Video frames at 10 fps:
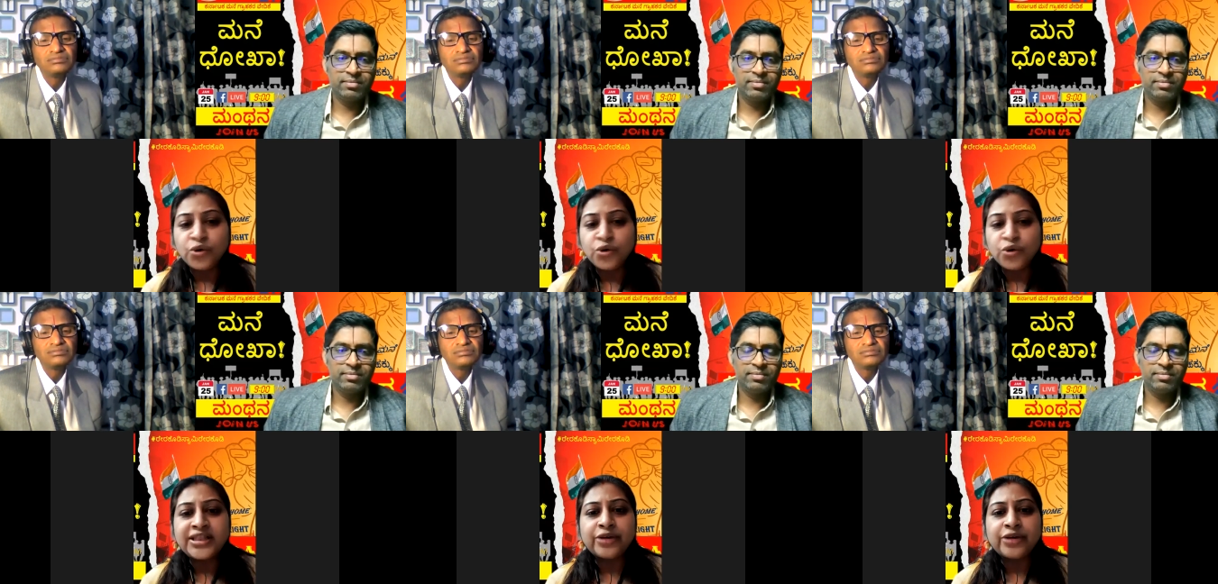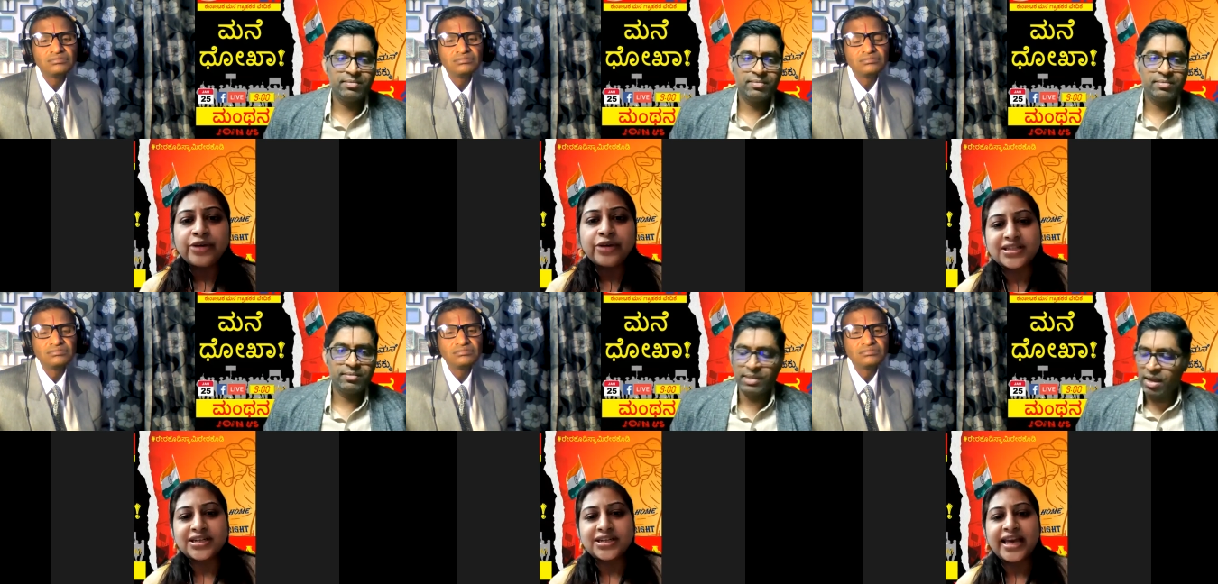Speaker 1: Only they used to
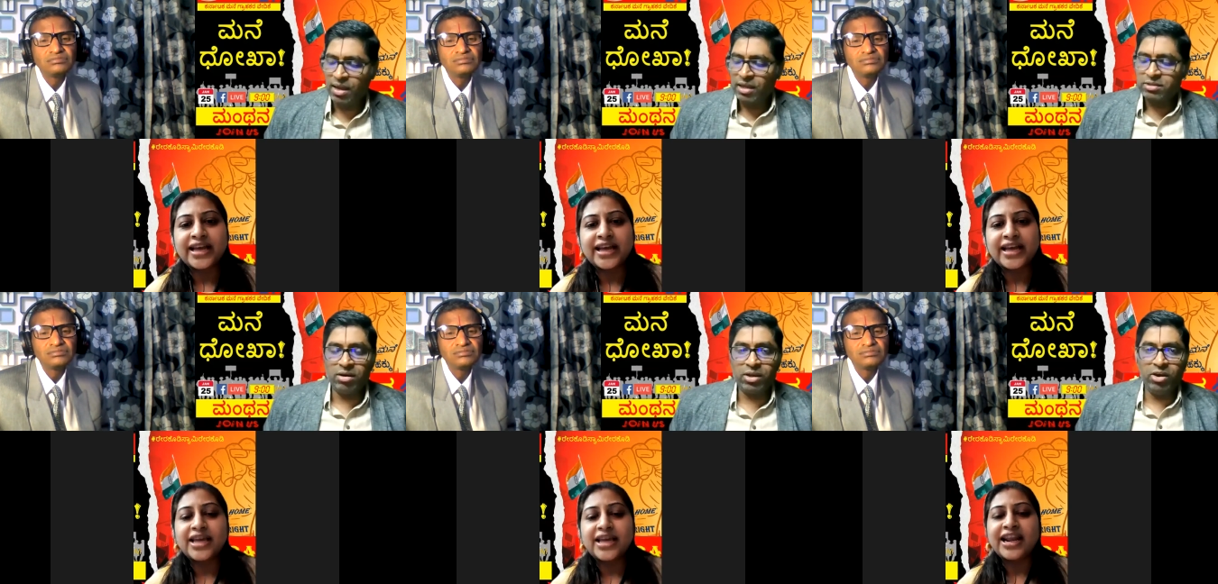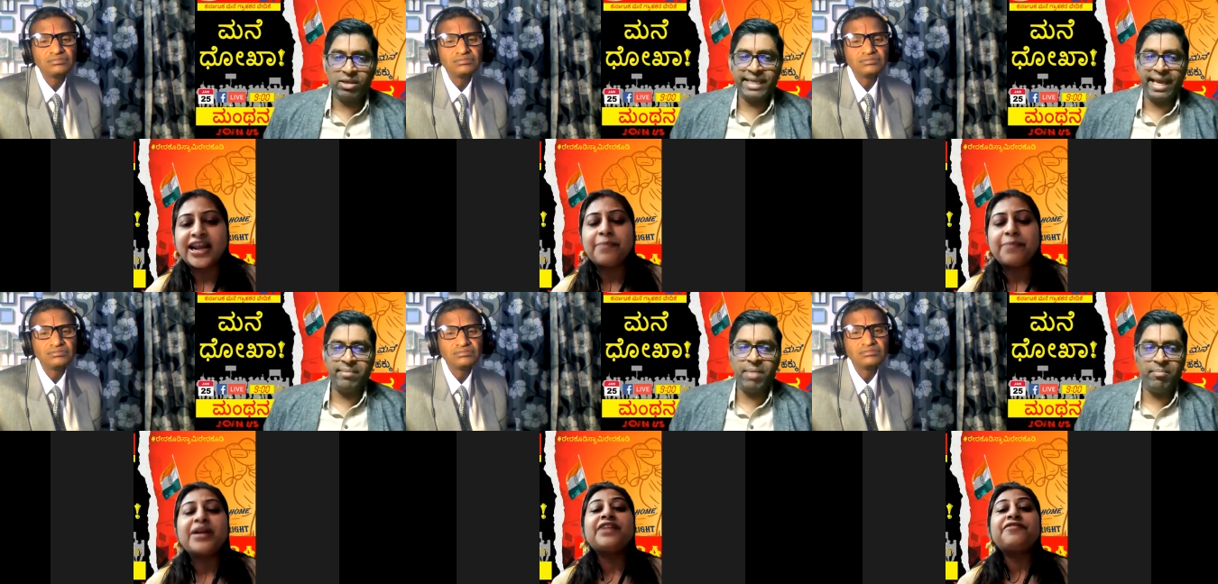present.
Speaker 2: So and you are
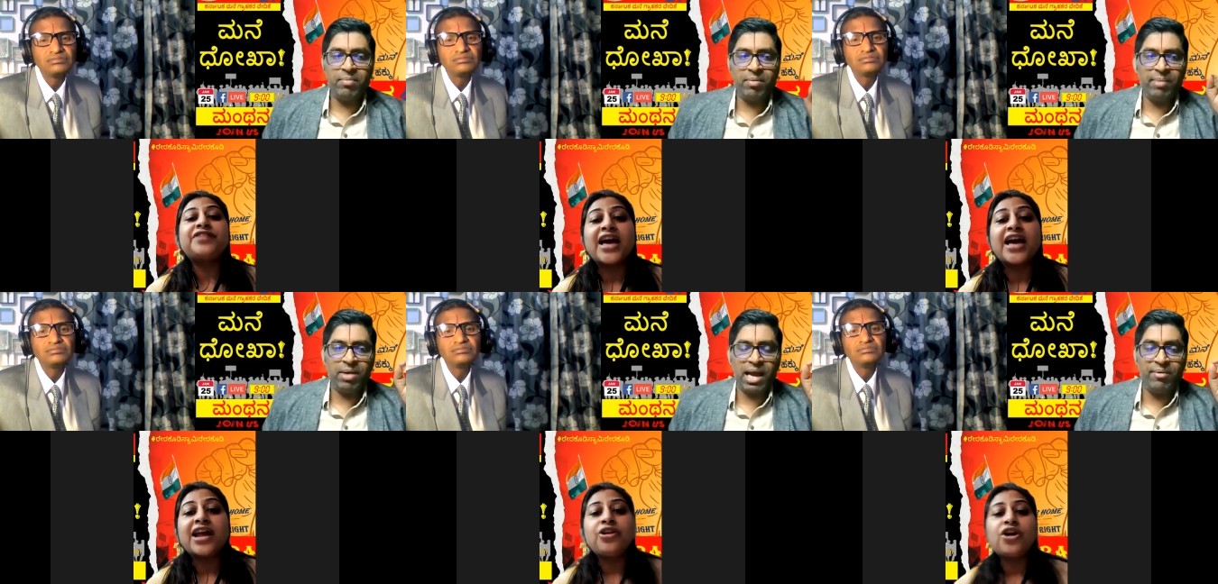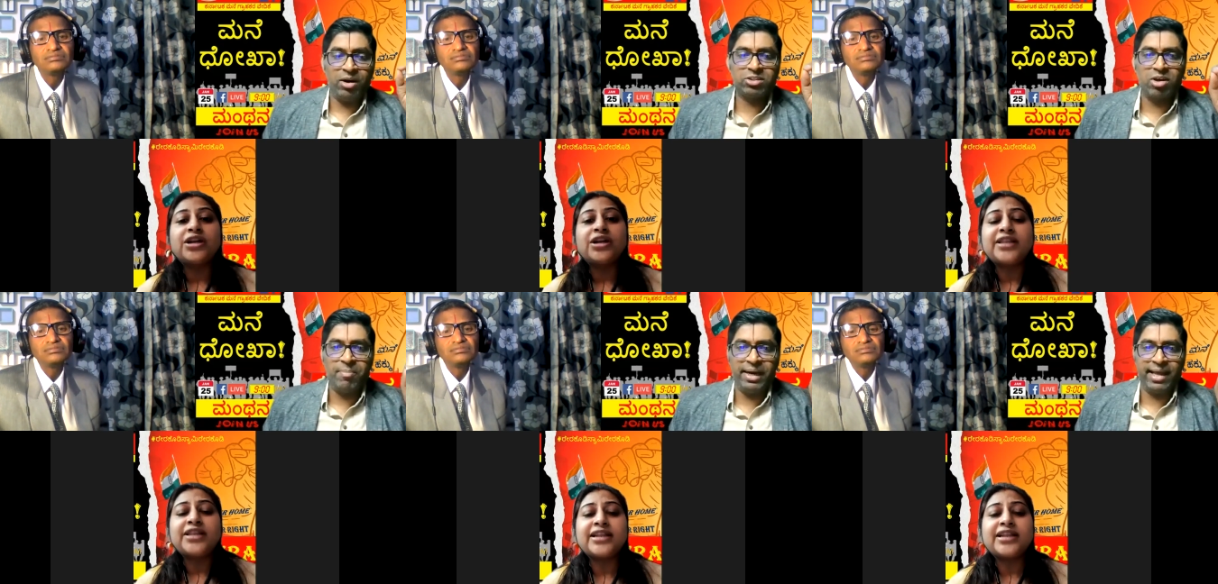saying, ma'am, I want to
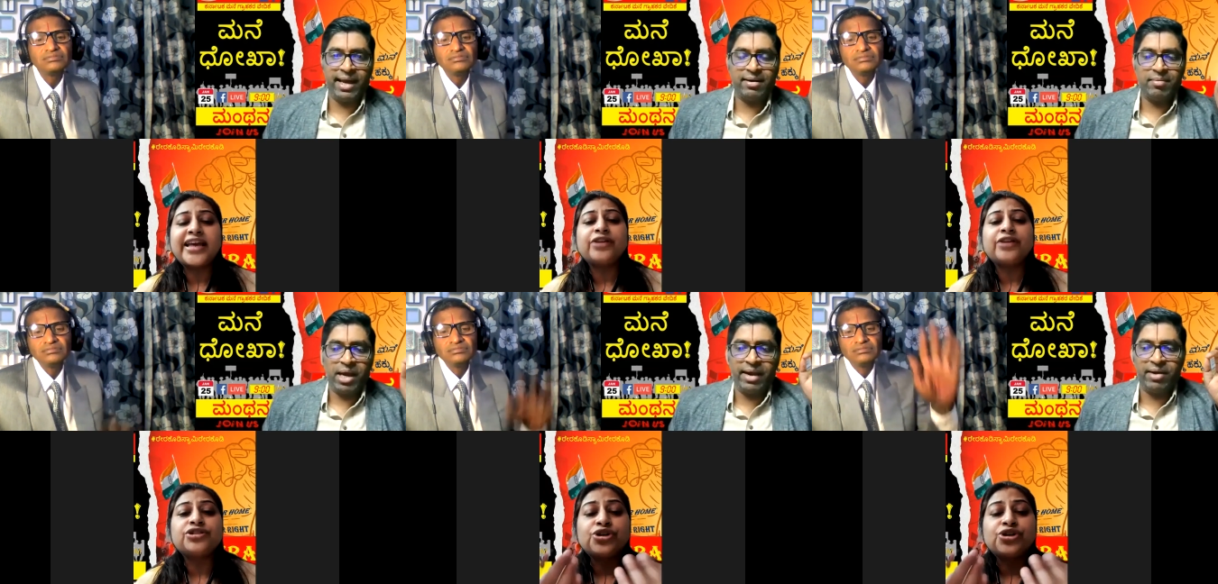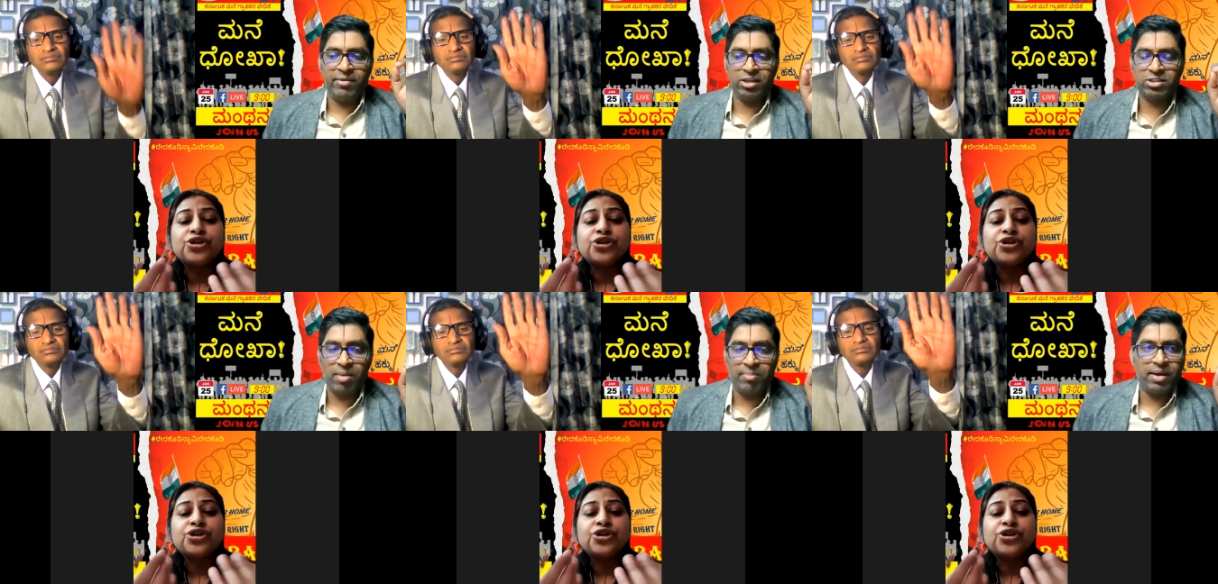stop it there. They are not there.
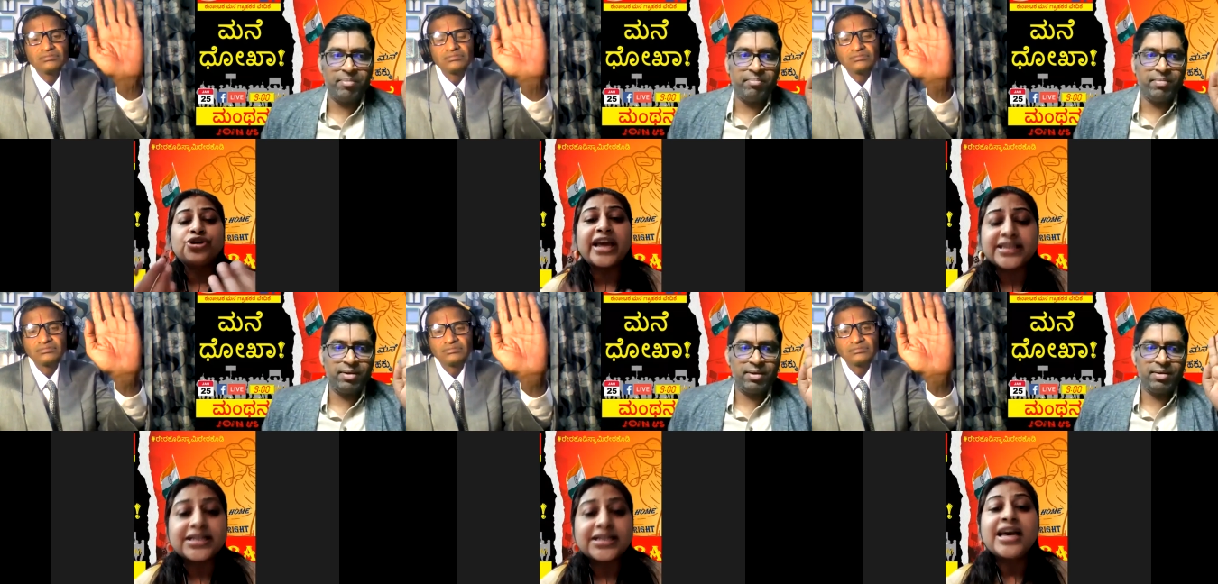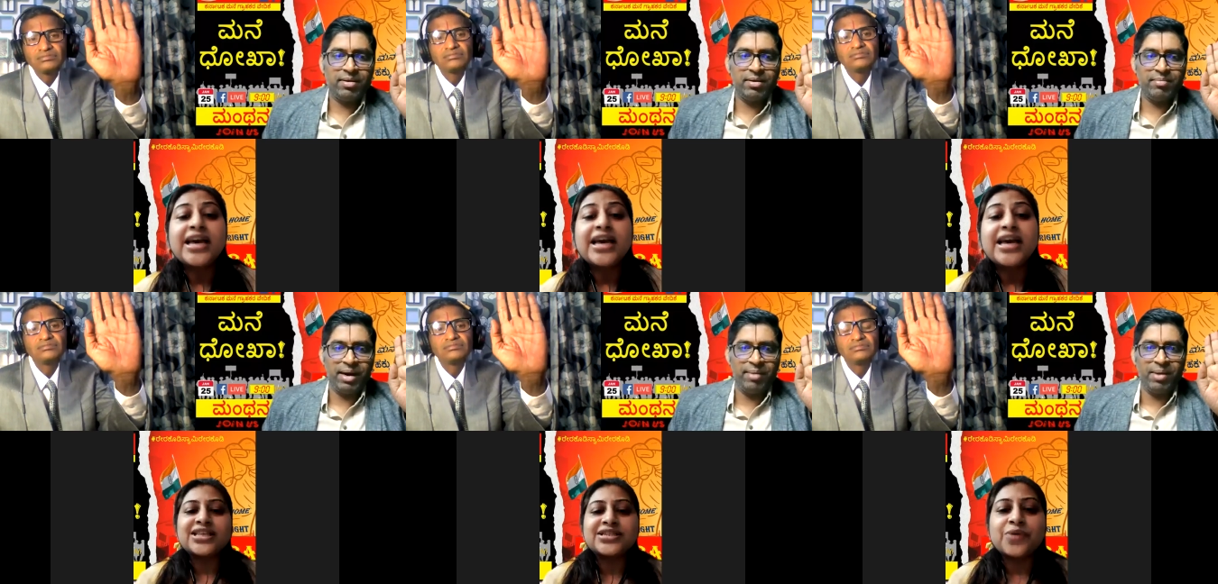They used to test.
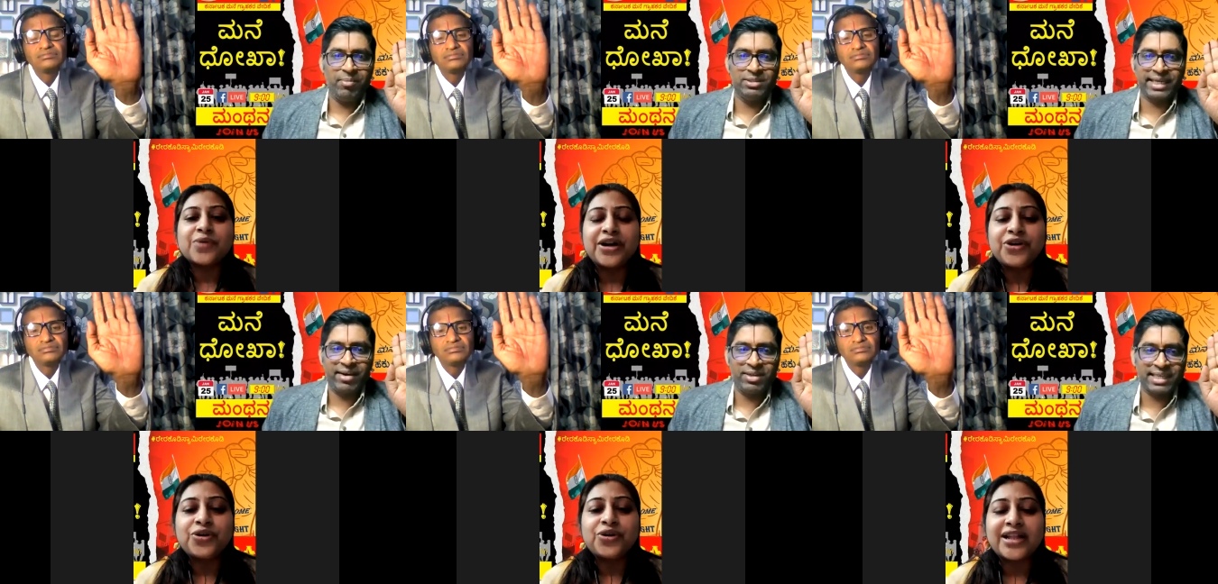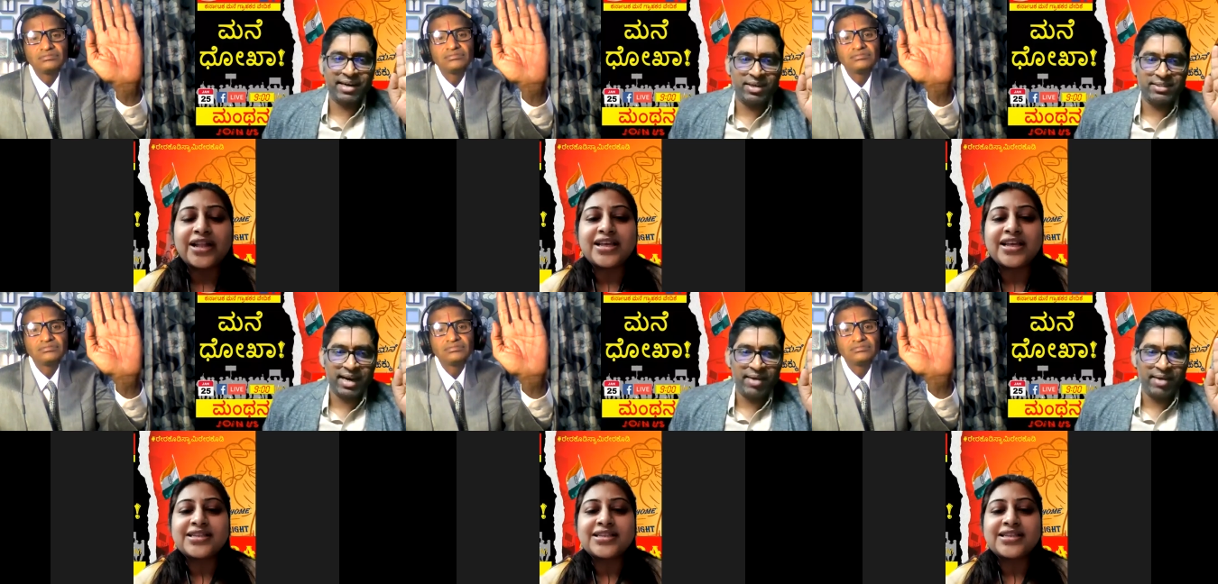Madam, one second.
Speaker 1: So